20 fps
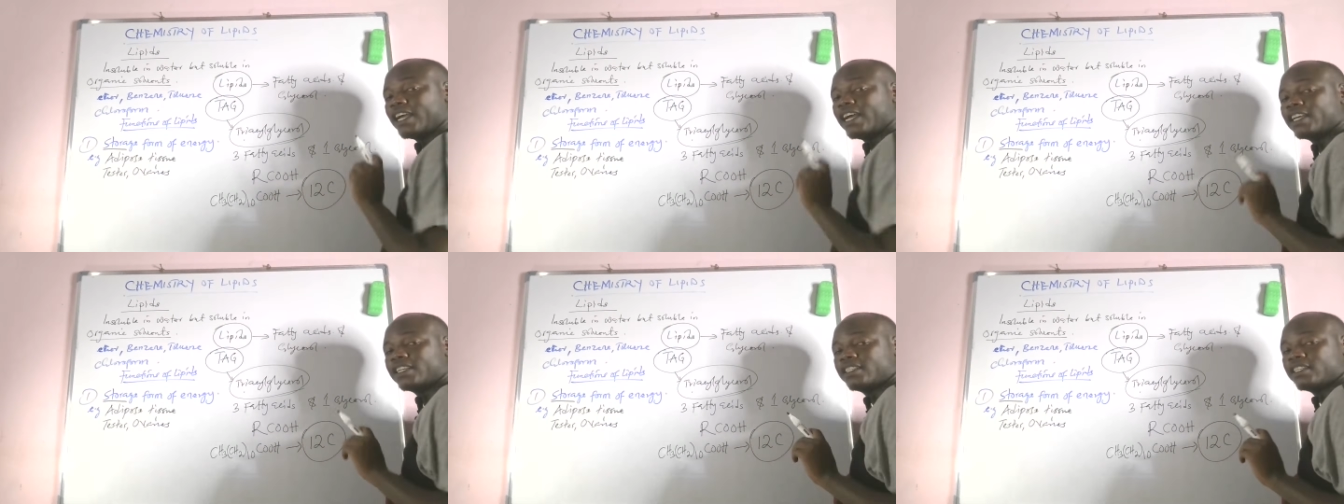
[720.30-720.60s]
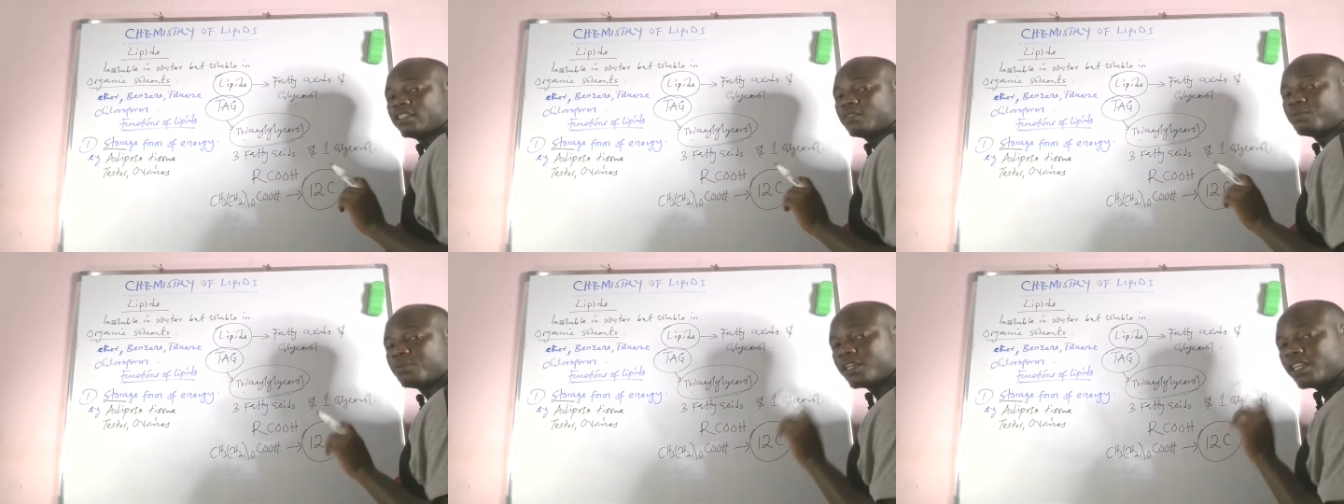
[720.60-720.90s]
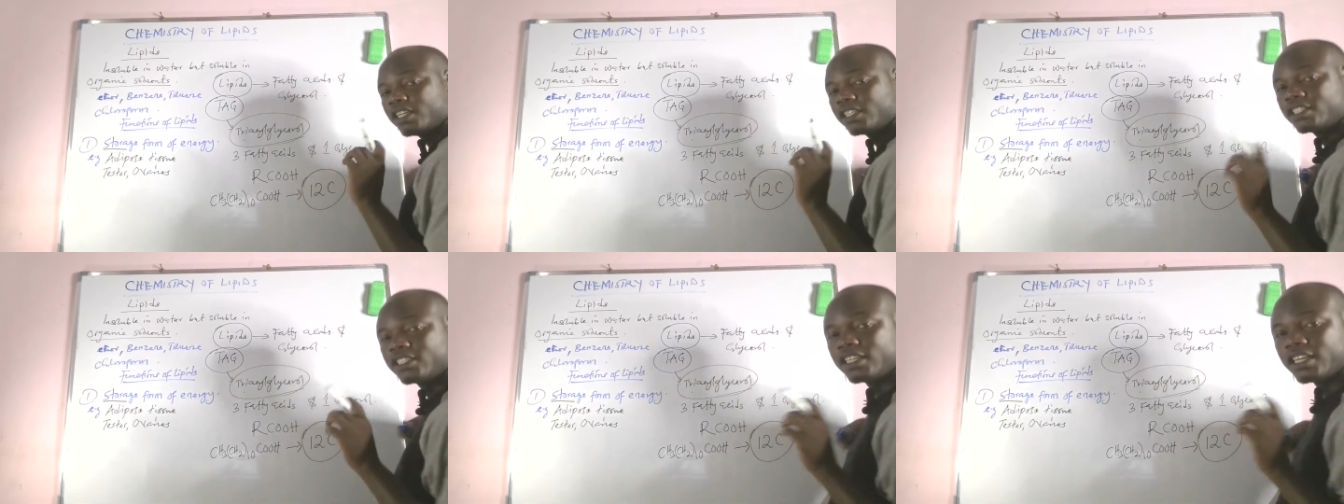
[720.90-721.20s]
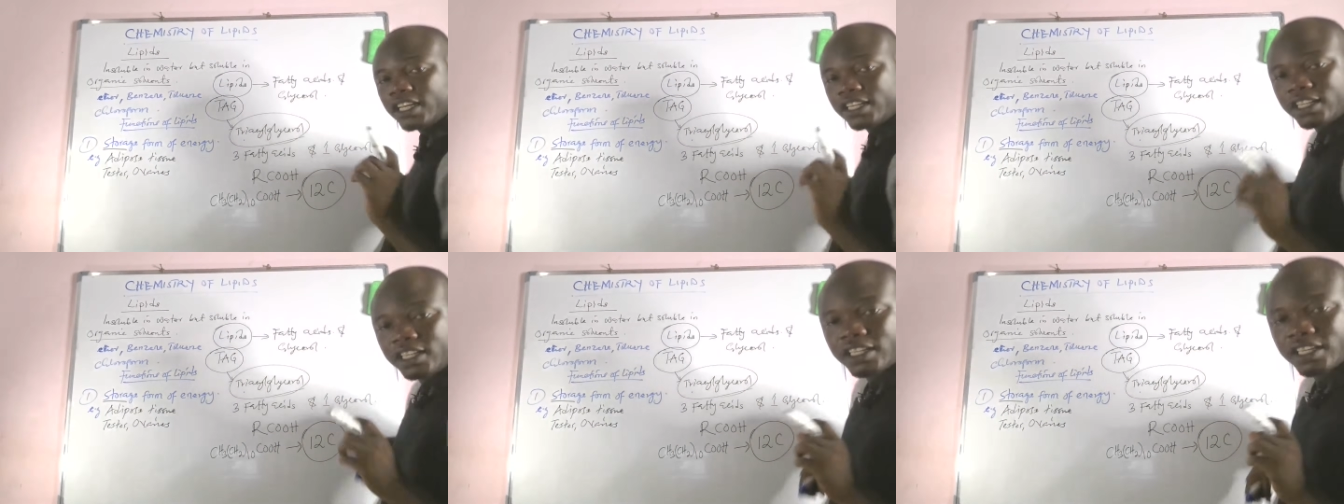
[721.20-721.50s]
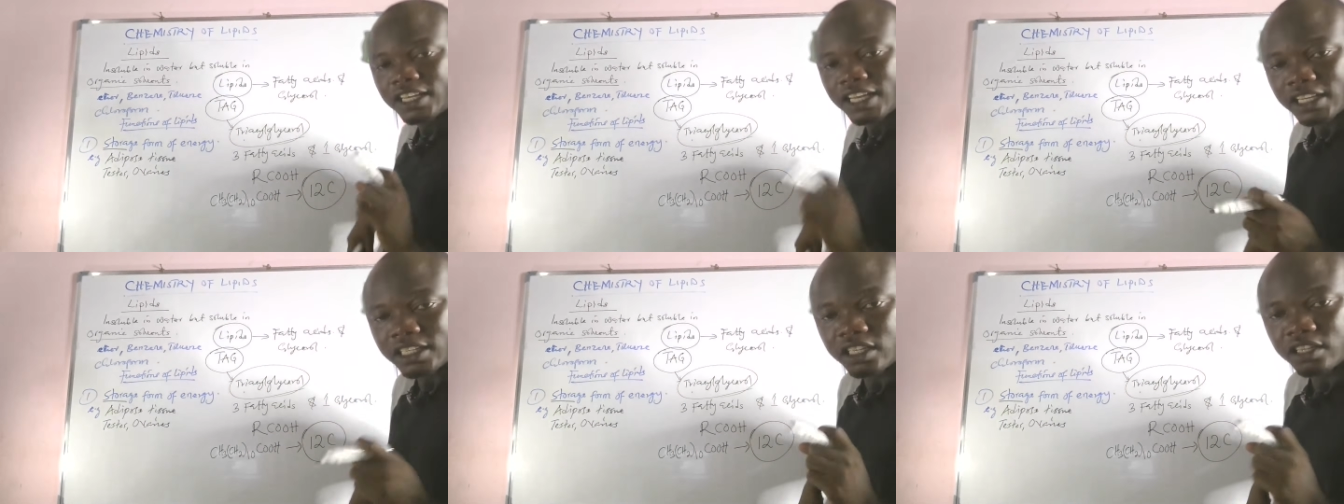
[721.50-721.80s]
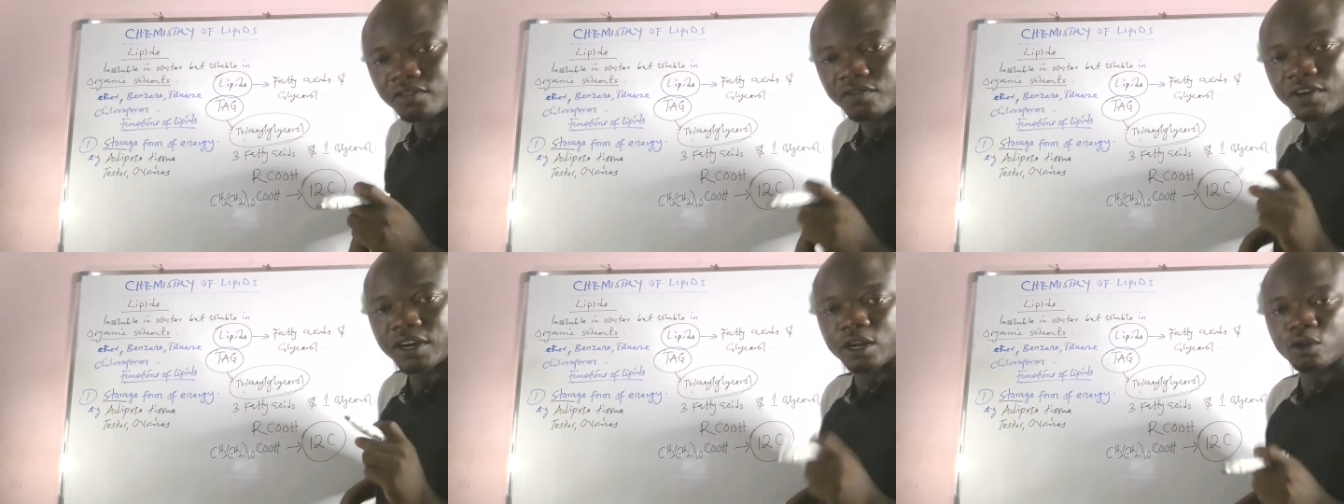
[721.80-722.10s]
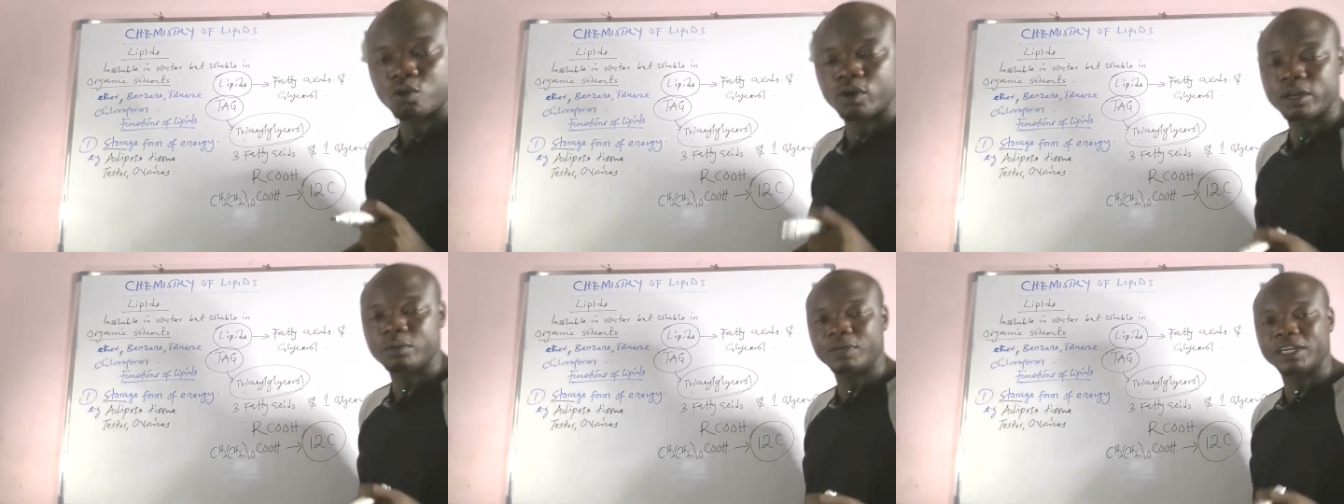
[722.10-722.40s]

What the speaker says: acid, please get it very well,